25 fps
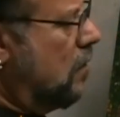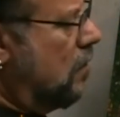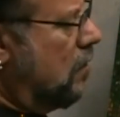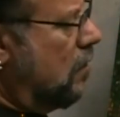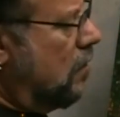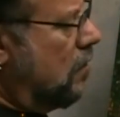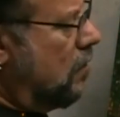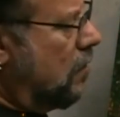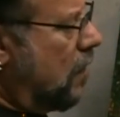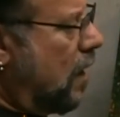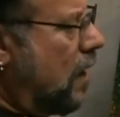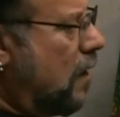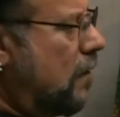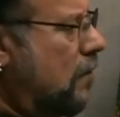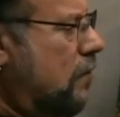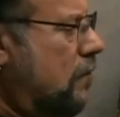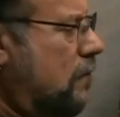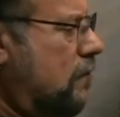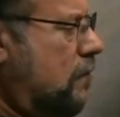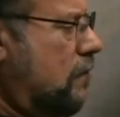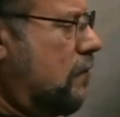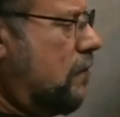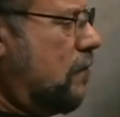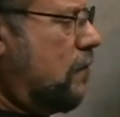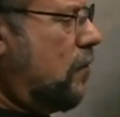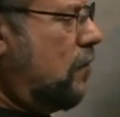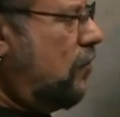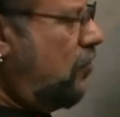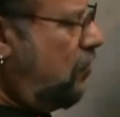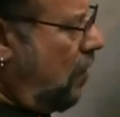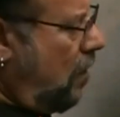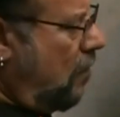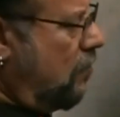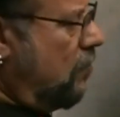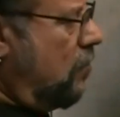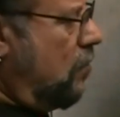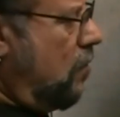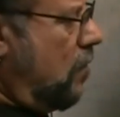That was
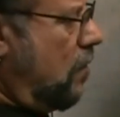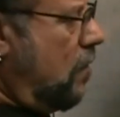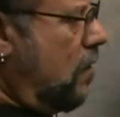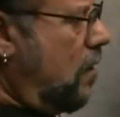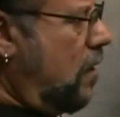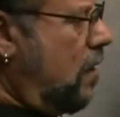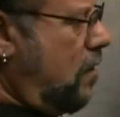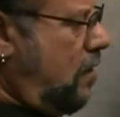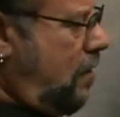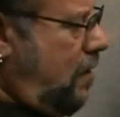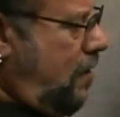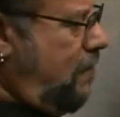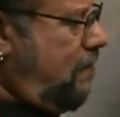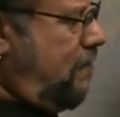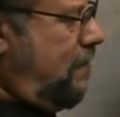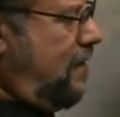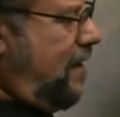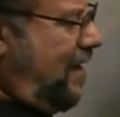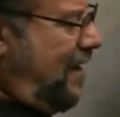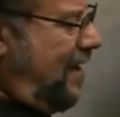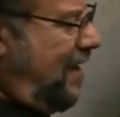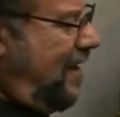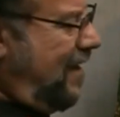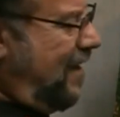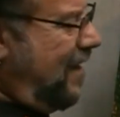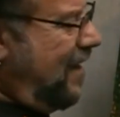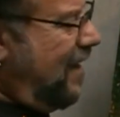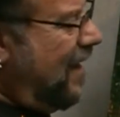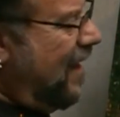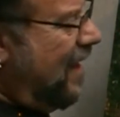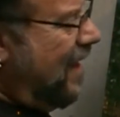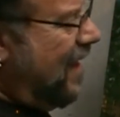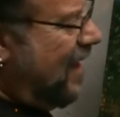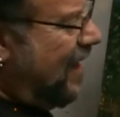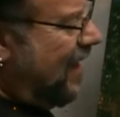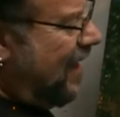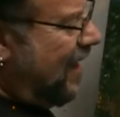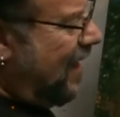Salvador Dali.
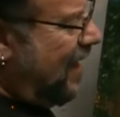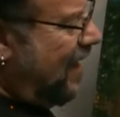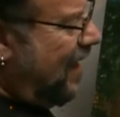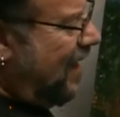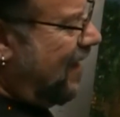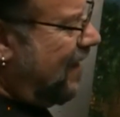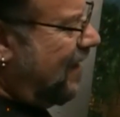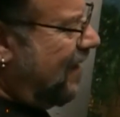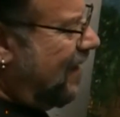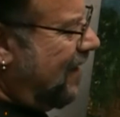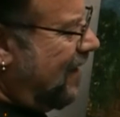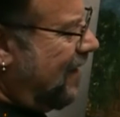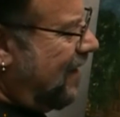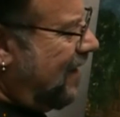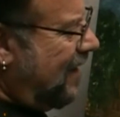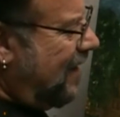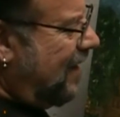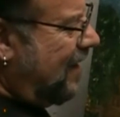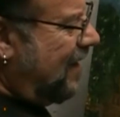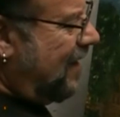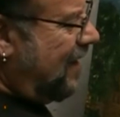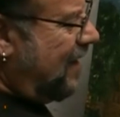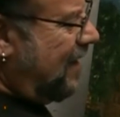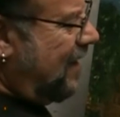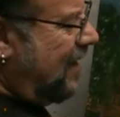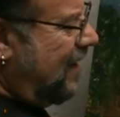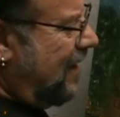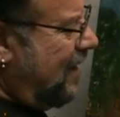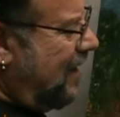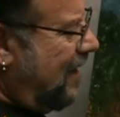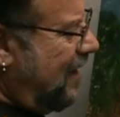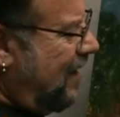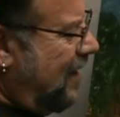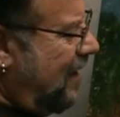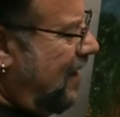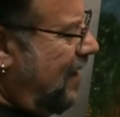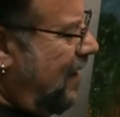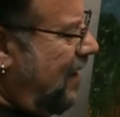And
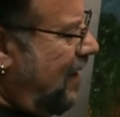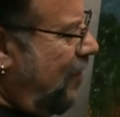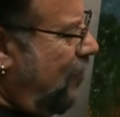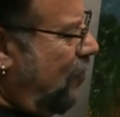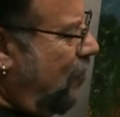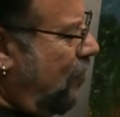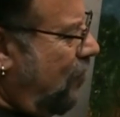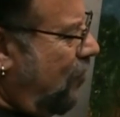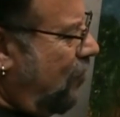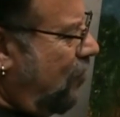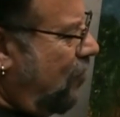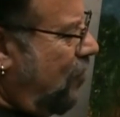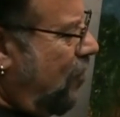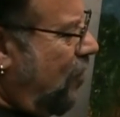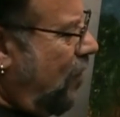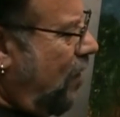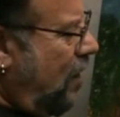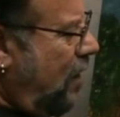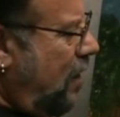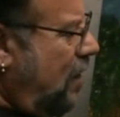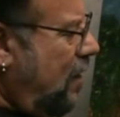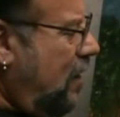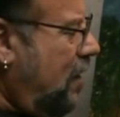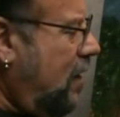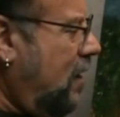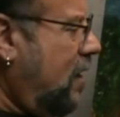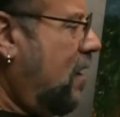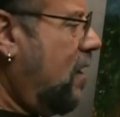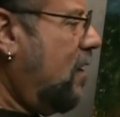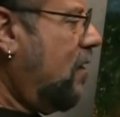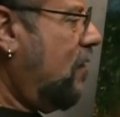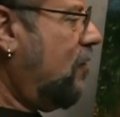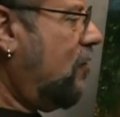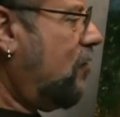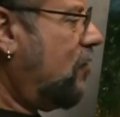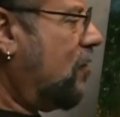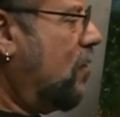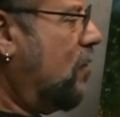he was creating
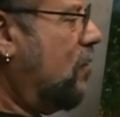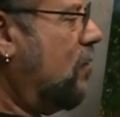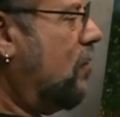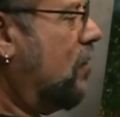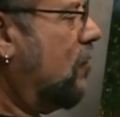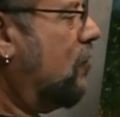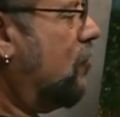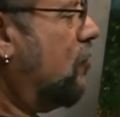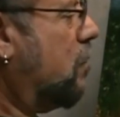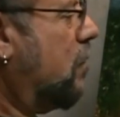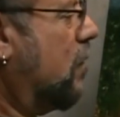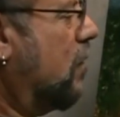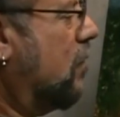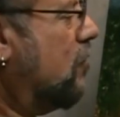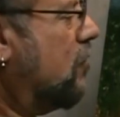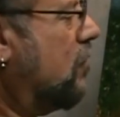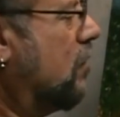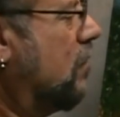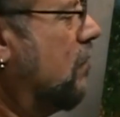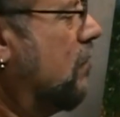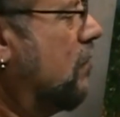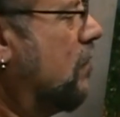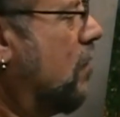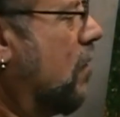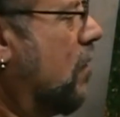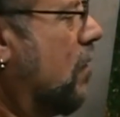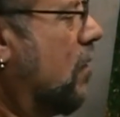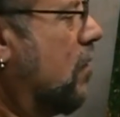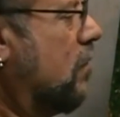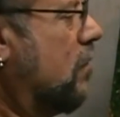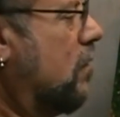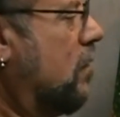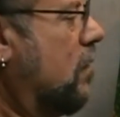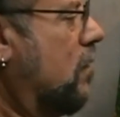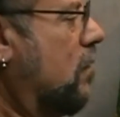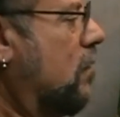his own expression of art. You